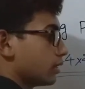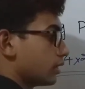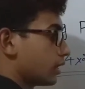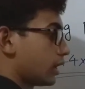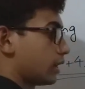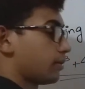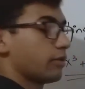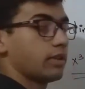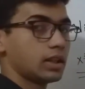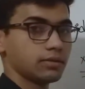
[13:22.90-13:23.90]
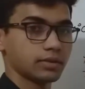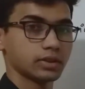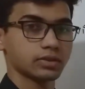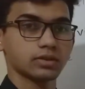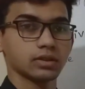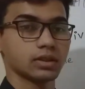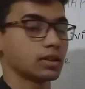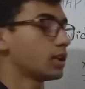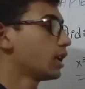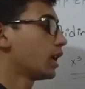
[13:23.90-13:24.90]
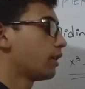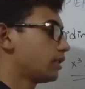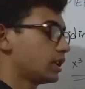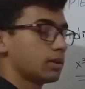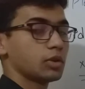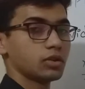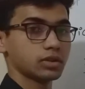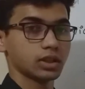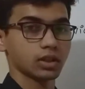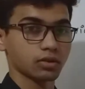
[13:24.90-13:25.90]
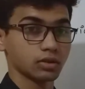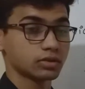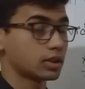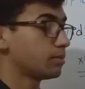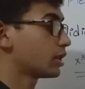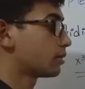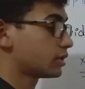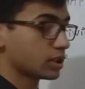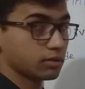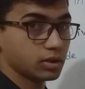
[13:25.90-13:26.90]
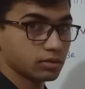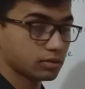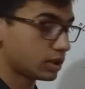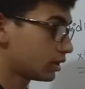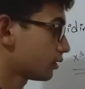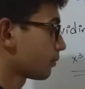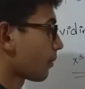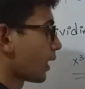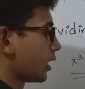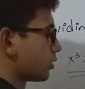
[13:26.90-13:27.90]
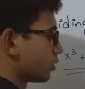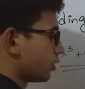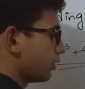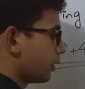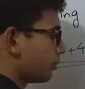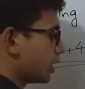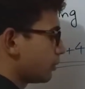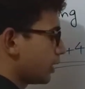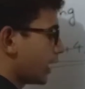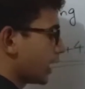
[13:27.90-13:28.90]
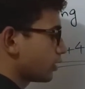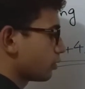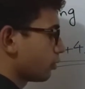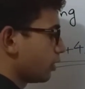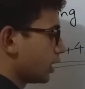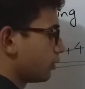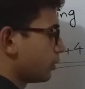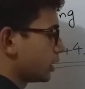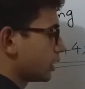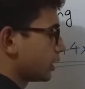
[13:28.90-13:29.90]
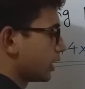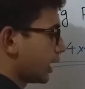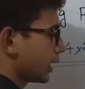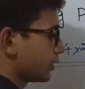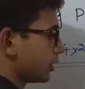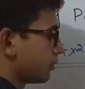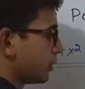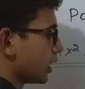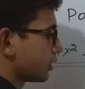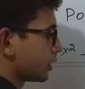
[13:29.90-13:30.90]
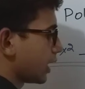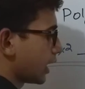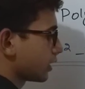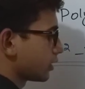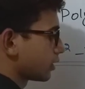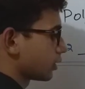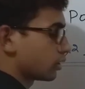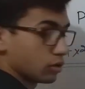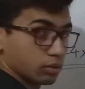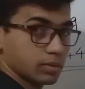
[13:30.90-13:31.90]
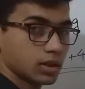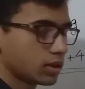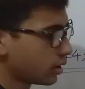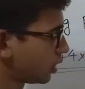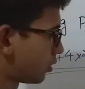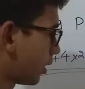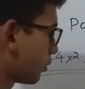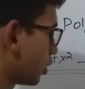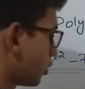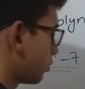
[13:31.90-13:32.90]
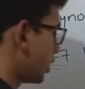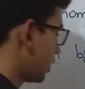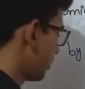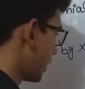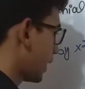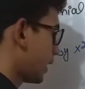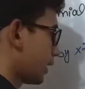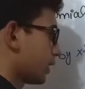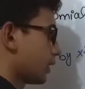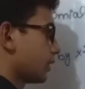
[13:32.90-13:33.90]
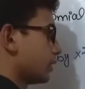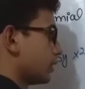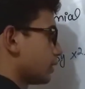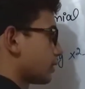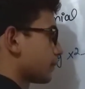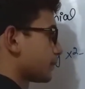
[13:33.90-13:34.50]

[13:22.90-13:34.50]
the very first variable or the constant becomes equal to the. So if I multiply x square with x, it makes x cube. So I'm going to multiply this.